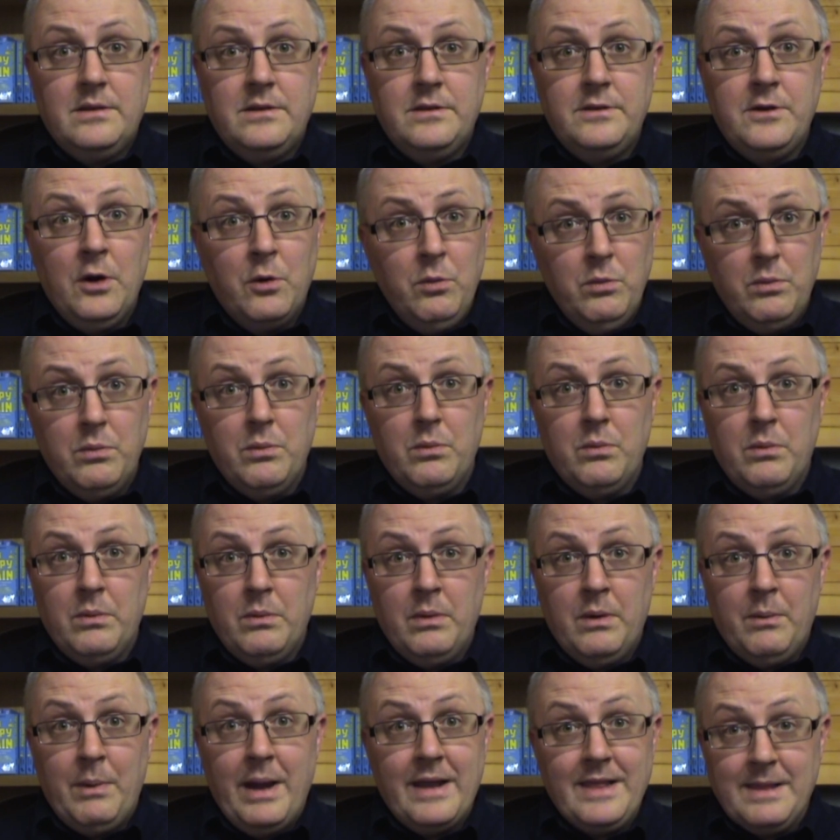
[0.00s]
Don't
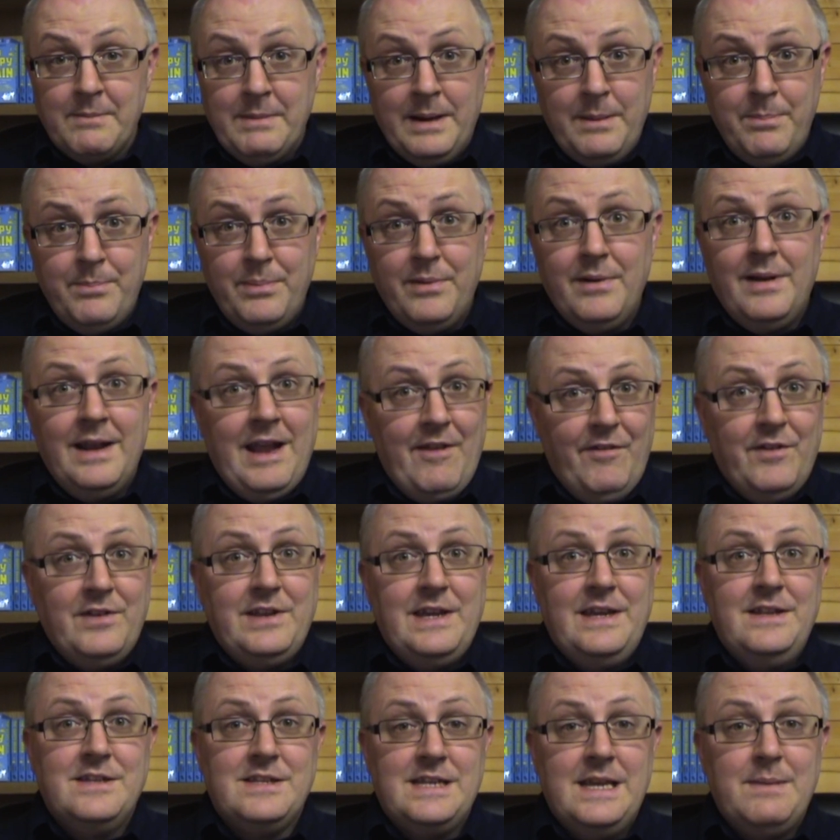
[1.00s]
uh, wake them up. Let the
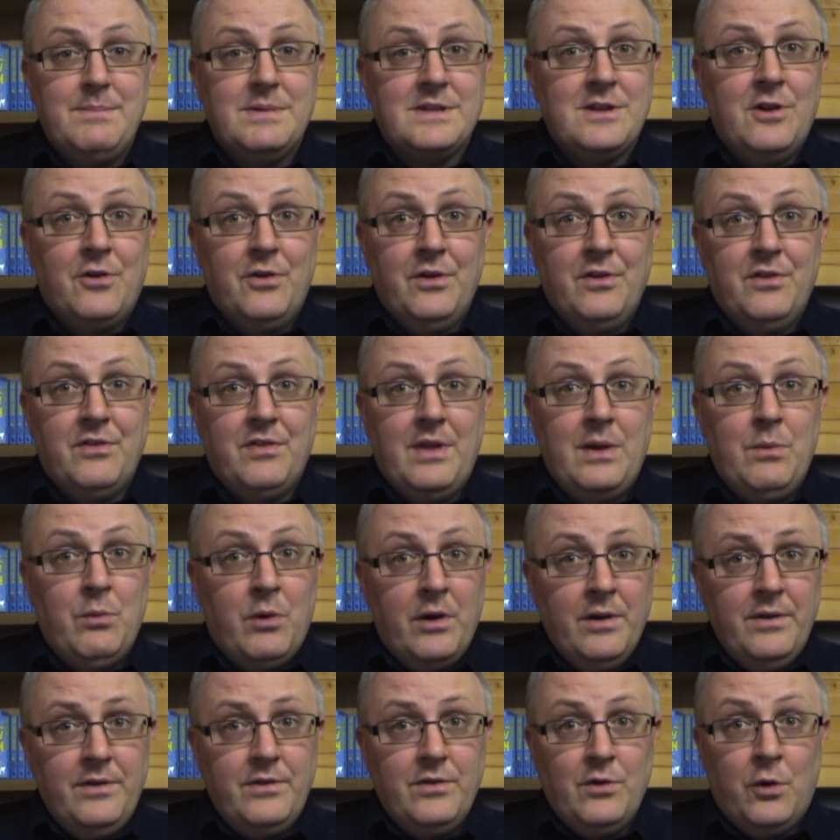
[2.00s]
teen sleep as long as they
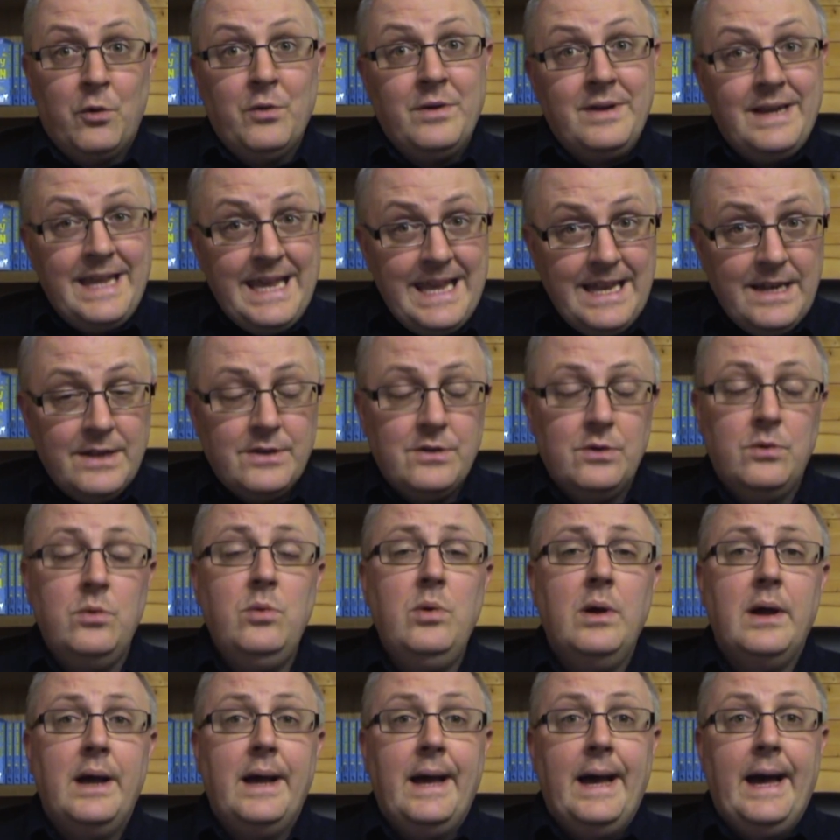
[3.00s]
want or need to.